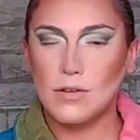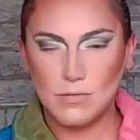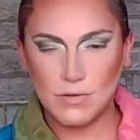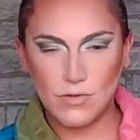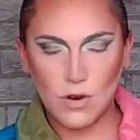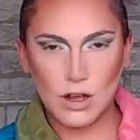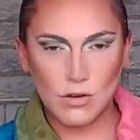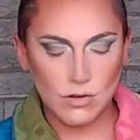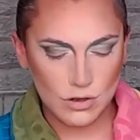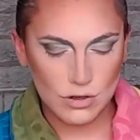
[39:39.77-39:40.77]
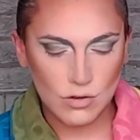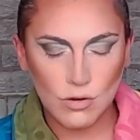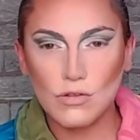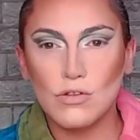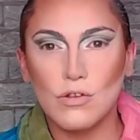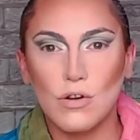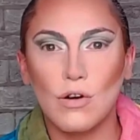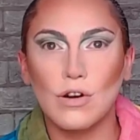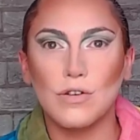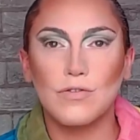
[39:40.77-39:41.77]
We've got a gorgeous contour
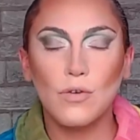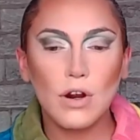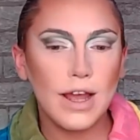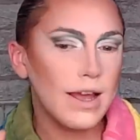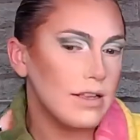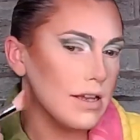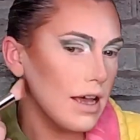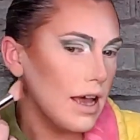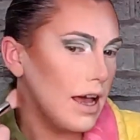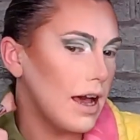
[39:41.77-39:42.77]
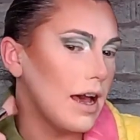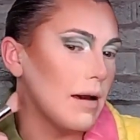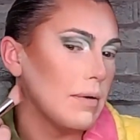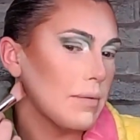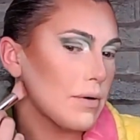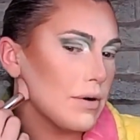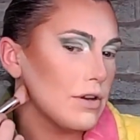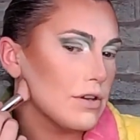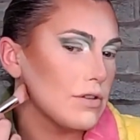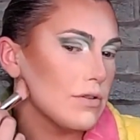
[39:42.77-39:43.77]
on our forehead, and we're going to
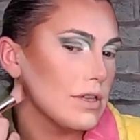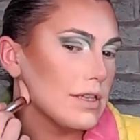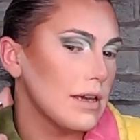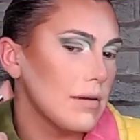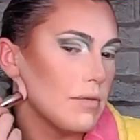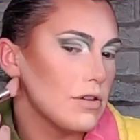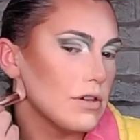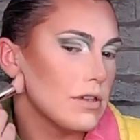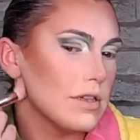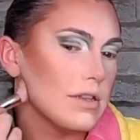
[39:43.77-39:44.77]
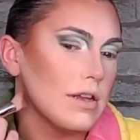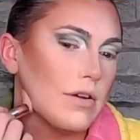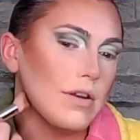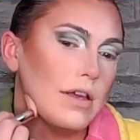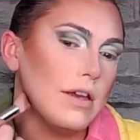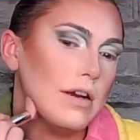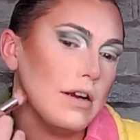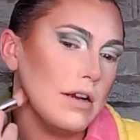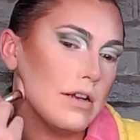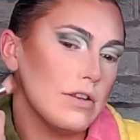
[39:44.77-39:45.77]
just do the same just down
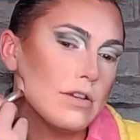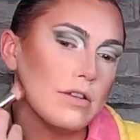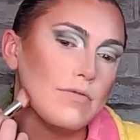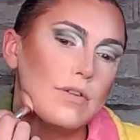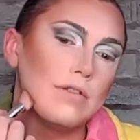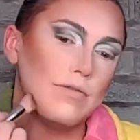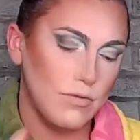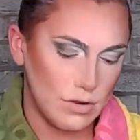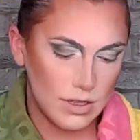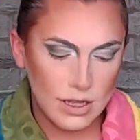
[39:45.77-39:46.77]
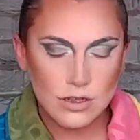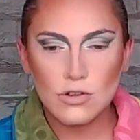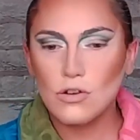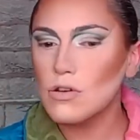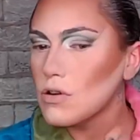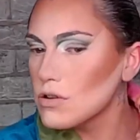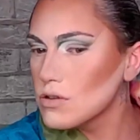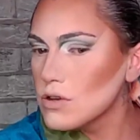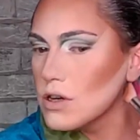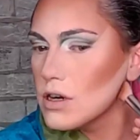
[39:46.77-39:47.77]
here, just to reinforce this jaw
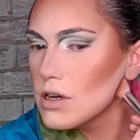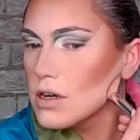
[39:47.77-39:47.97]
contour.